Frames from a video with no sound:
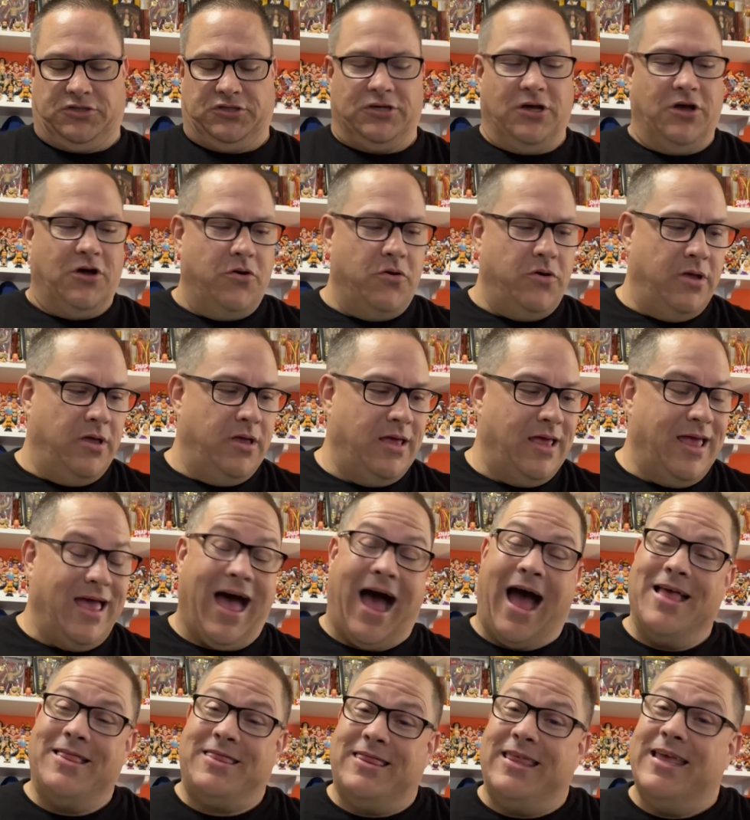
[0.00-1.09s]
So
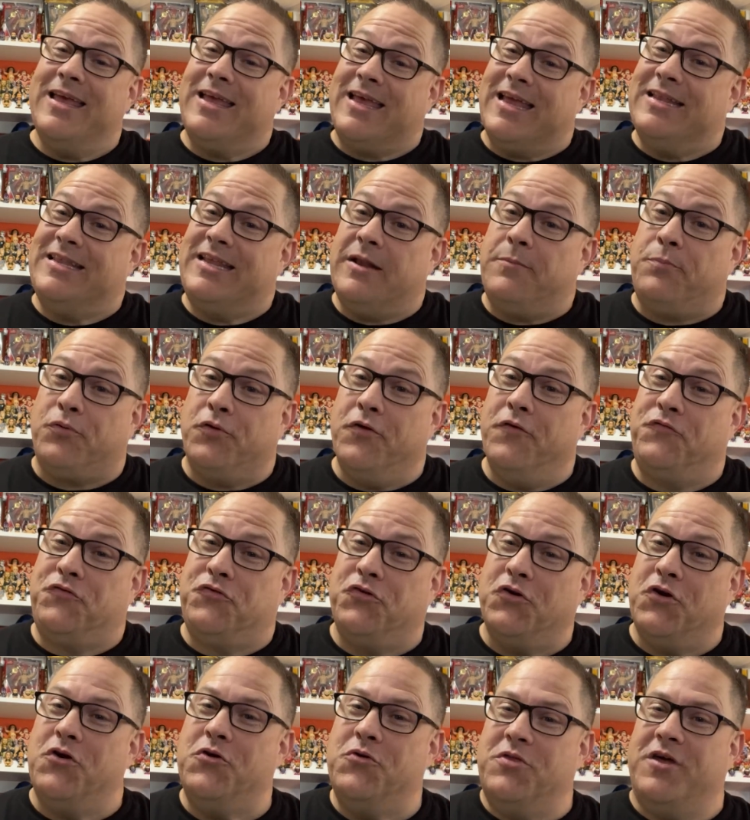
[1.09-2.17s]
I think it did prove
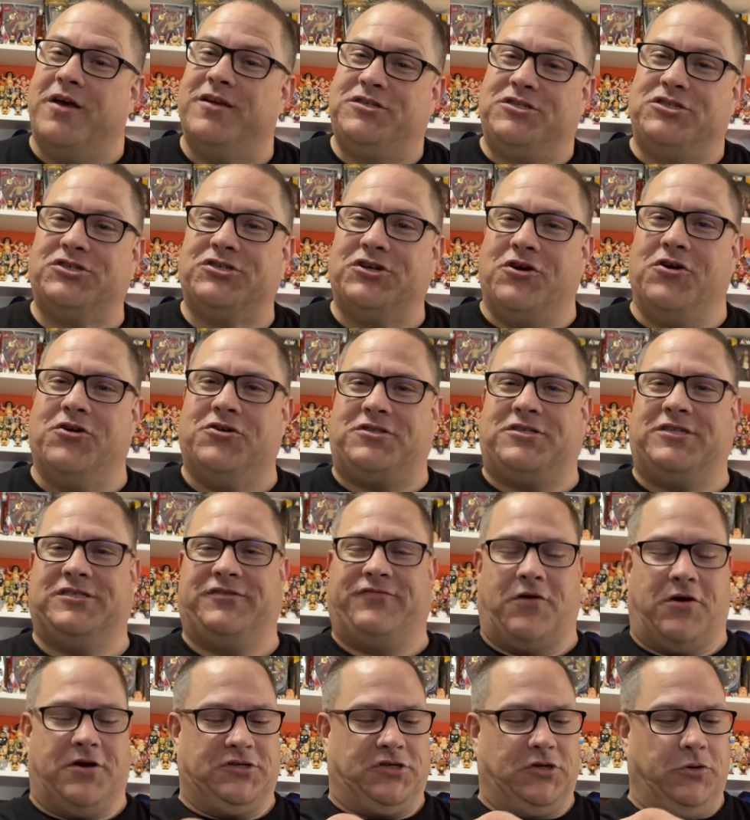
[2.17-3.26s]
true, the shirts, as
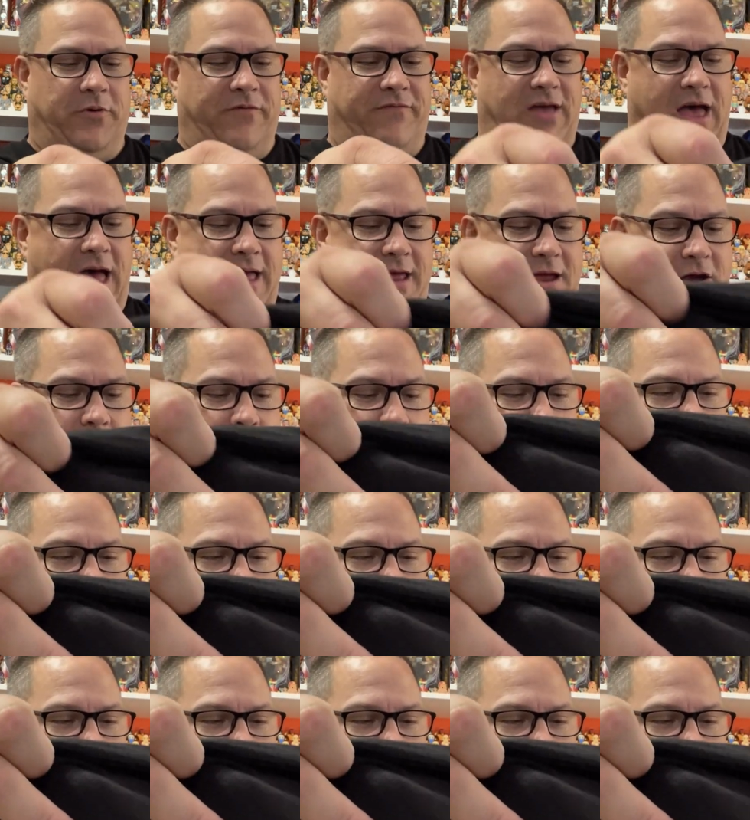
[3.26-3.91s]
far as who we've got here.